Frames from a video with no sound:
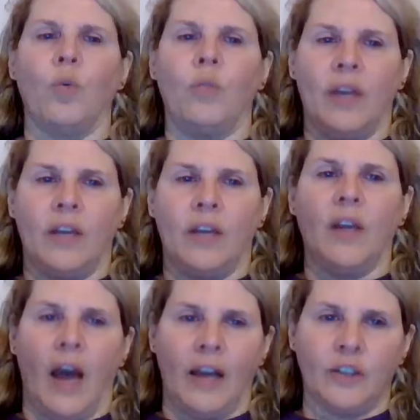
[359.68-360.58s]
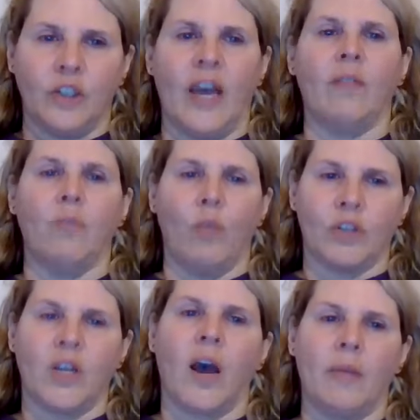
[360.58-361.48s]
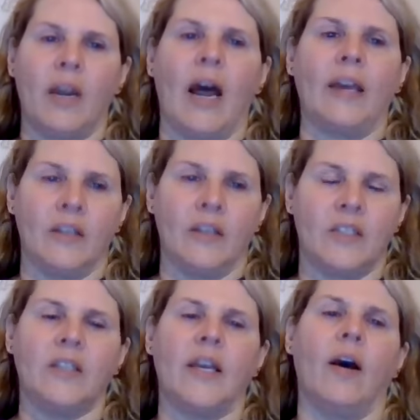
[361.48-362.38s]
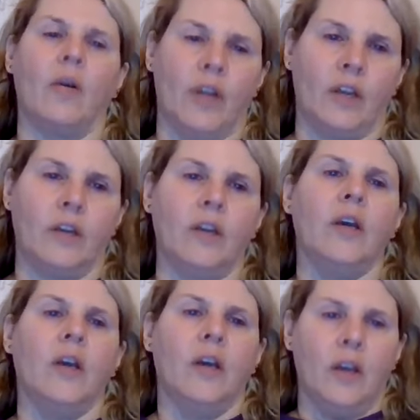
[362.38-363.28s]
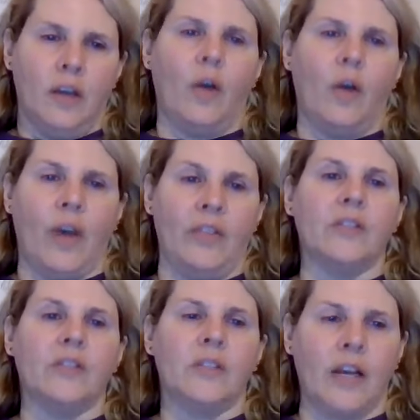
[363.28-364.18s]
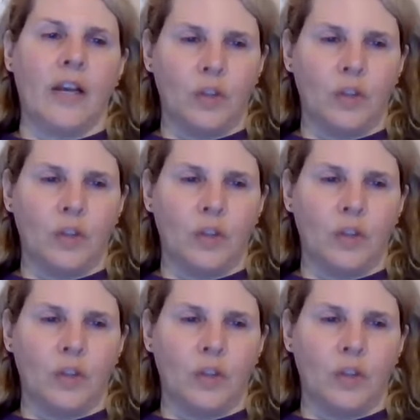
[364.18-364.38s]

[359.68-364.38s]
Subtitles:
then I should have more time that I can sit down and, okay, this is actually